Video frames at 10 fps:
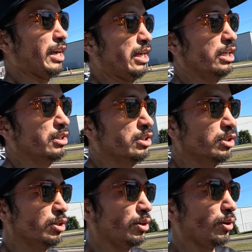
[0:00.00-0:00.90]
the sense that
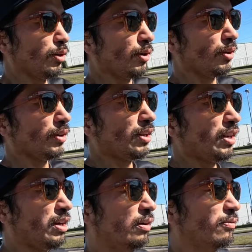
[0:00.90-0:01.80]
you guys got out
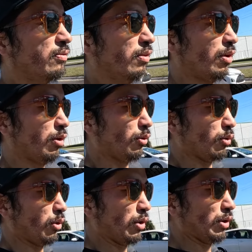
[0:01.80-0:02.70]
there that that was like the hottest
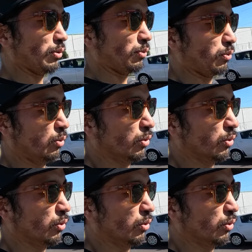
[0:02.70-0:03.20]
part of the course?